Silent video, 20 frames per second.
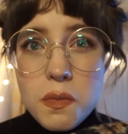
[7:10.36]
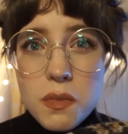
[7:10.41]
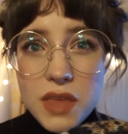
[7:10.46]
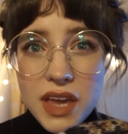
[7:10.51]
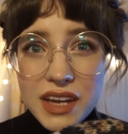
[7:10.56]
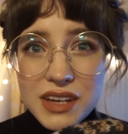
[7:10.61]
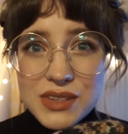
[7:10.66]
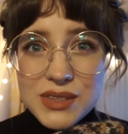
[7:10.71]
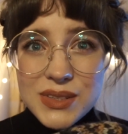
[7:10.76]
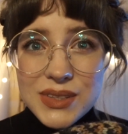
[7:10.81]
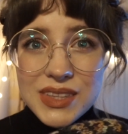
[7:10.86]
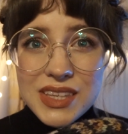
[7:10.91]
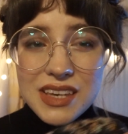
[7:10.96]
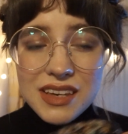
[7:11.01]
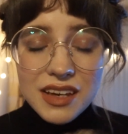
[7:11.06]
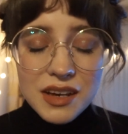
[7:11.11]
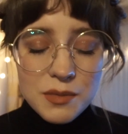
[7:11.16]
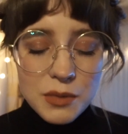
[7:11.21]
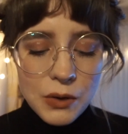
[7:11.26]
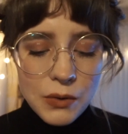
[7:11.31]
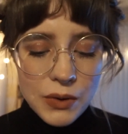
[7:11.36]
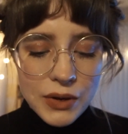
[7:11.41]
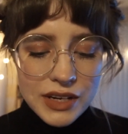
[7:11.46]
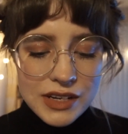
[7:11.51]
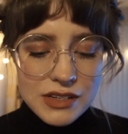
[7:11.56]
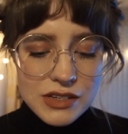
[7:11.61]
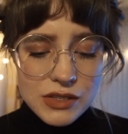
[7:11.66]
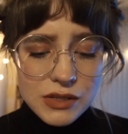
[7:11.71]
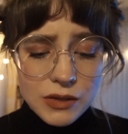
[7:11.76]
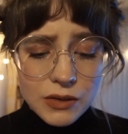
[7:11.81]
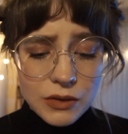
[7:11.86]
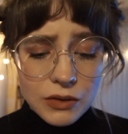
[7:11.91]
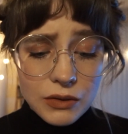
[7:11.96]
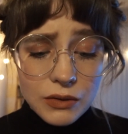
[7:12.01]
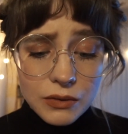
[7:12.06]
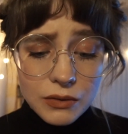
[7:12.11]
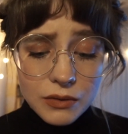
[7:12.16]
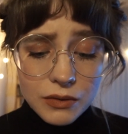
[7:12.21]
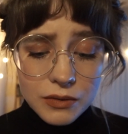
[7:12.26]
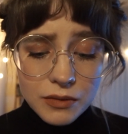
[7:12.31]
I do think I'm going
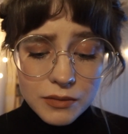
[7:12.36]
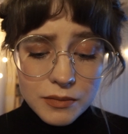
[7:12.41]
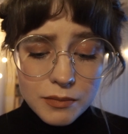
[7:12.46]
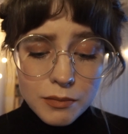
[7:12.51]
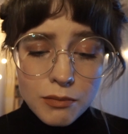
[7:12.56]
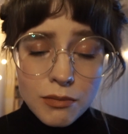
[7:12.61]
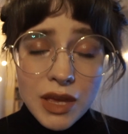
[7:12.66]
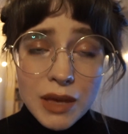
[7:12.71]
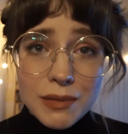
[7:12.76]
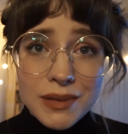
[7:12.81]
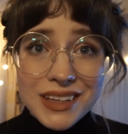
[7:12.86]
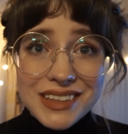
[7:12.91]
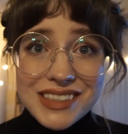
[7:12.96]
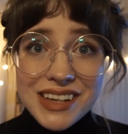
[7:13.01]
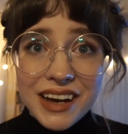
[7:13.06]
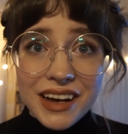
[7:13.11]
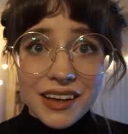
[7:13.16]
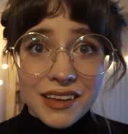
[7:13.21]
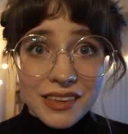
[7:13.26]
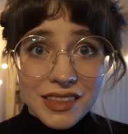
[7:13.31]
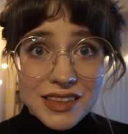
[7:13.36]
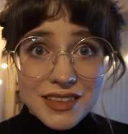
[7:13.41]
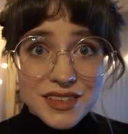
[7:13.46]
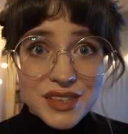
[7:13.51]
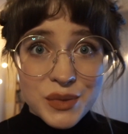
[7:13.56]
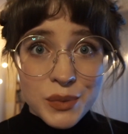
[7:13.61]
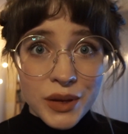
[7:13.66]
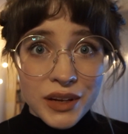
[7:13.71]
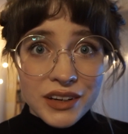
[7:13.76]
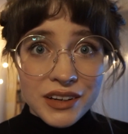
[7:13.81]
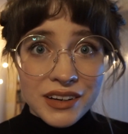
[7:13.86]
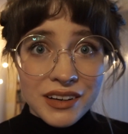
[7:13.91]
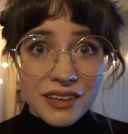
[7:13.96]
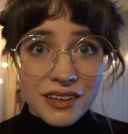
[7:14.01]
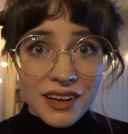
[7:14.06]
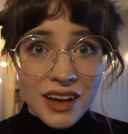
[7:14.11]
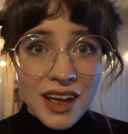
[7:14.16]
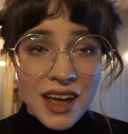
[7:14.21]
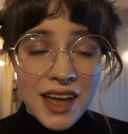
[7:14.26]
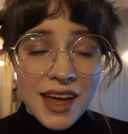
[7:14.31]
to maybe dye this sweater
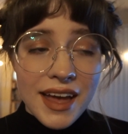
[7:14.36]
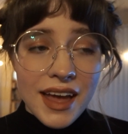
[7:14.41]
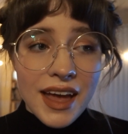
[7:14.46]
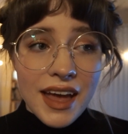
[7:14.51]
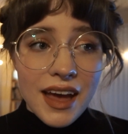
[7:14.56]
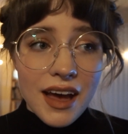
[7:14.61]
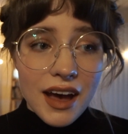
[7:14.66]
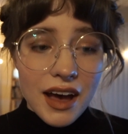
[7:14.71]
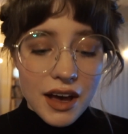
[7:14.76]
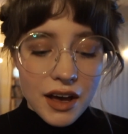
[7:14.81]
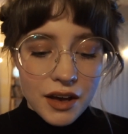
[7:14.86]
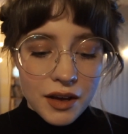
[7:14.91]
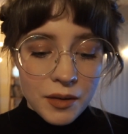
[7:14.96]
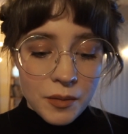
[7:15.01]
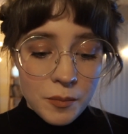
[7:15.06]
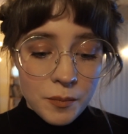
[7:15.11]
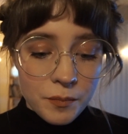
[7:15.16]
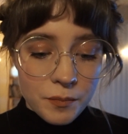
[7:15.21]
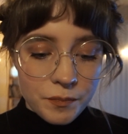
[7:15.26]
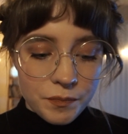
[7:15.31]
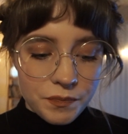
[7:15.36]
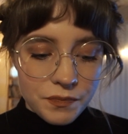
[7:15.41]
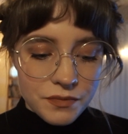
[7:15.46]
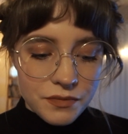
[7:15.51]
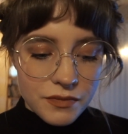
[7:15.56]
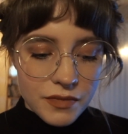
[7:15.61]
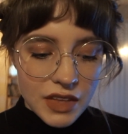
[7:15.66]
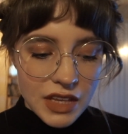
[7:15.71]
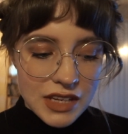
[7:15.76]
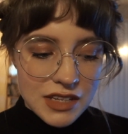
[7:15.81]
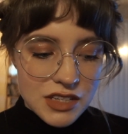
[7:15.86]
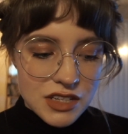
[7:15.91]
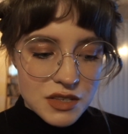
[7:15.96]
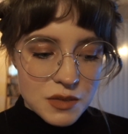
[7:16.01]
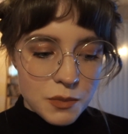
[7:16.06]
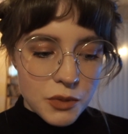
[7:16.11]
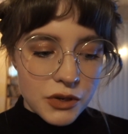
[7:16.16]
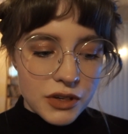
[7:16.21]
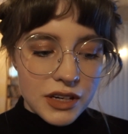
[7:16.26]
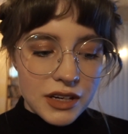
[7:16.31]
and just
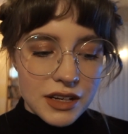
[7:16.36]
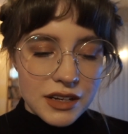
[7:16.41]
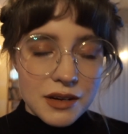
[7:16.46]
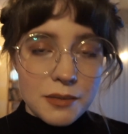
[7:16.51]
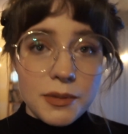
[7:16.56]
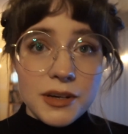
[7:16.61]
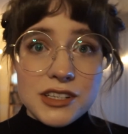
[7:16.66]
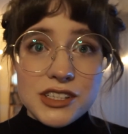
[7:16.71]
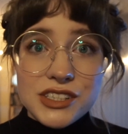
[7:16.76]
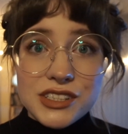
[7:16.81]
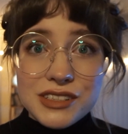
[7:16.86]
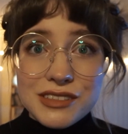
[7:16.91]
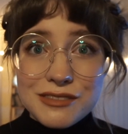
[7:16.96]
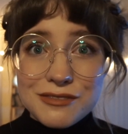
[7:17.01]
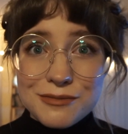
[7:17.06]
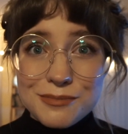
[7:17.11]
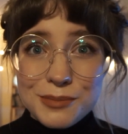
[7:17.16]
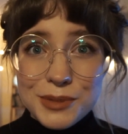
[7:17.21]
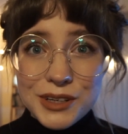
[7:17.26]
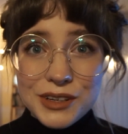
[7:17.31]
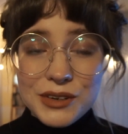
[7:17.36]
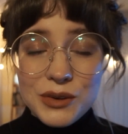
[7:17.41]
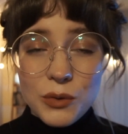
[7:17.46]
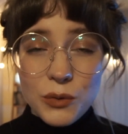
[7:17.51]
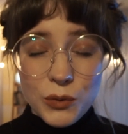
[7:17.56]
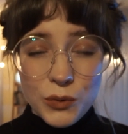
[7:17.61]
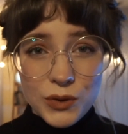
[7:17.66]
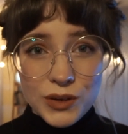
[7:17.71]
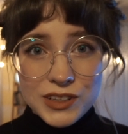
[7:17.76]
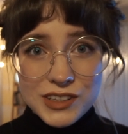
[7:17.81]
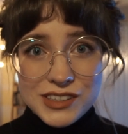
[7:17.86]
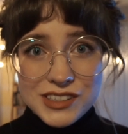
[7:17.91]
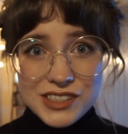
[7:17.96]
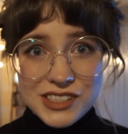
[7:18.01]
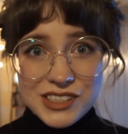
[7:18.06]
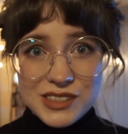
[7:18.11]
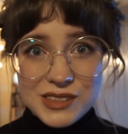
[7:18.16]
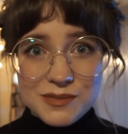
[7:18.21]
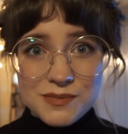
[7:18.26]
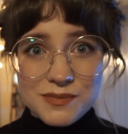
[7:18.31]
put it in a bunch of burnt
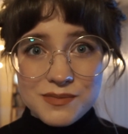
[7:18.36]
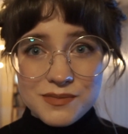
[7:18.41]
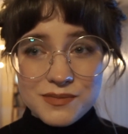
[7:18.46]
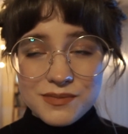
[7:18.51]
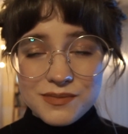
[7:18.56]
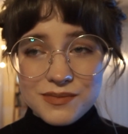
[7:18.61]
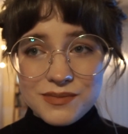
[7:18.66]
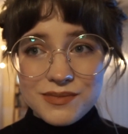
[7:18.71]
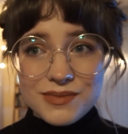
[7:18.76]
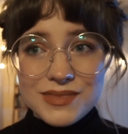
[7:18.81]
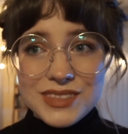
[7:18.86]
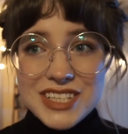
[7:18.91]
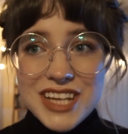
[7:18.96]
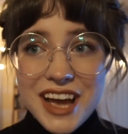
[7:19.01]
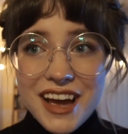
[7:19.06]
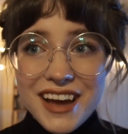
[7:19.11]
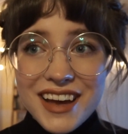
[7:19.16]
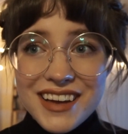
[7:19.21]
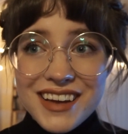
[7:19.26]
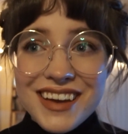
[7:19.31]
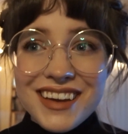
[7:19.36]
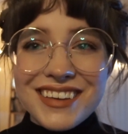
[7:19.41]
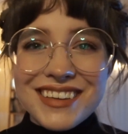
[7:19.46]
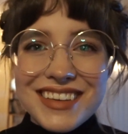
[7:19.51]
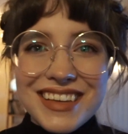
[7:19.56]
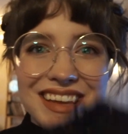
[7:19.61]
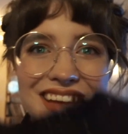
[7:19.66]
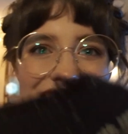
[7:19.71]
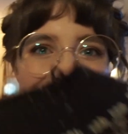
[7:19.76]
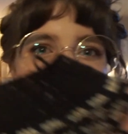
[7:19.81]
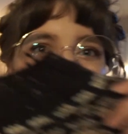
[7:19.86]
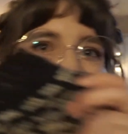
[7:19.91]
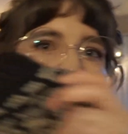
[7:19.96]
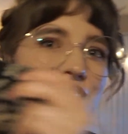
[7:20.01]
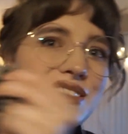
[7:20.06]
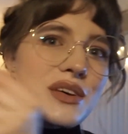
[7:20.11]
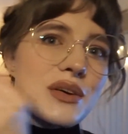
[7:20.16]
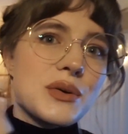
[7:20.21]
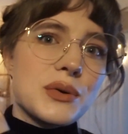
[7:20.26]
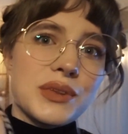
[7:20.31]
orange dye
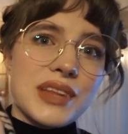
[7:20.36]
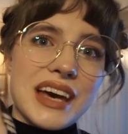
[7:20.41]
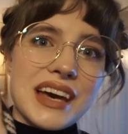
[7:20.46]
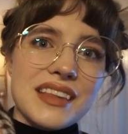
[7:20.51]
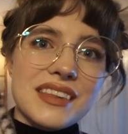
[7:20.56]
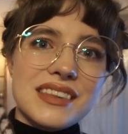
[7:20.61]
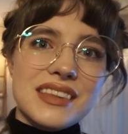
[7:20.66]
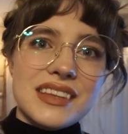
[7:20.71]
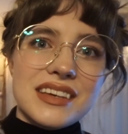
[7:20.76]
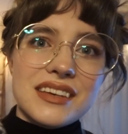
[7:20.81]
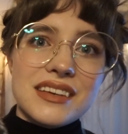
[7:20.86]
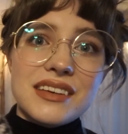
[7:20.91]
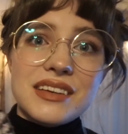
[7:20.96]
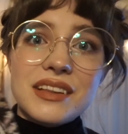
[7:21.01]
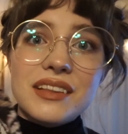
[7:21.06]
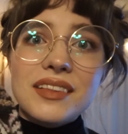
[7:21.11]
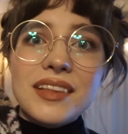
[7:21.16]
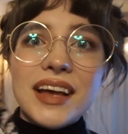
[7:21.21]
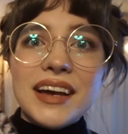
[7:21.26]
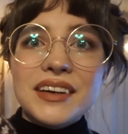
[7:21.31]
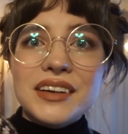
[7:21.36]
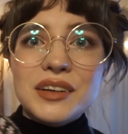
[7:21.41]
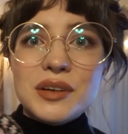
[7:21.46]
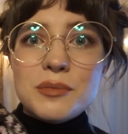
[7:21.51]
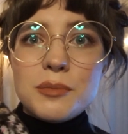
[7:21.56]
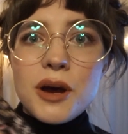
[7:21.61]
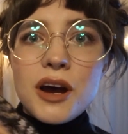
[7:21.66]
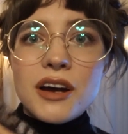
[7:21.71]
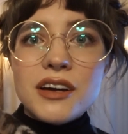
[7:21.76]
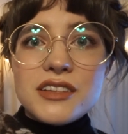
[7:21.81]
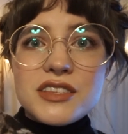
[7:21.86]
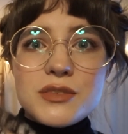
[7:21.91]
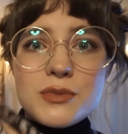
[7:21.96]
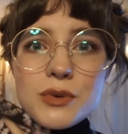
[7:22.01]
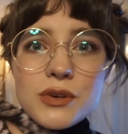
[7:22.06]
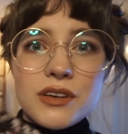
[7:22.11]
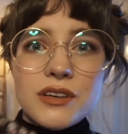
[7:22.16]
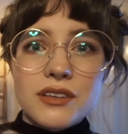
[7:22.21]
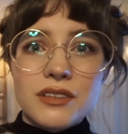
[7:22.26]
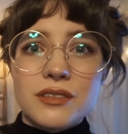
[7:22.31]
so that the lighter parts
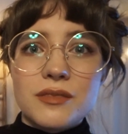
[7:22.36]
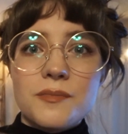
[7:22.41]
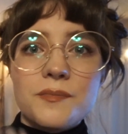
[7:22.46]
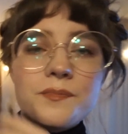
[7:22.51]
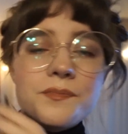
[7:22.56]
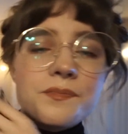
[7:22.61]
will,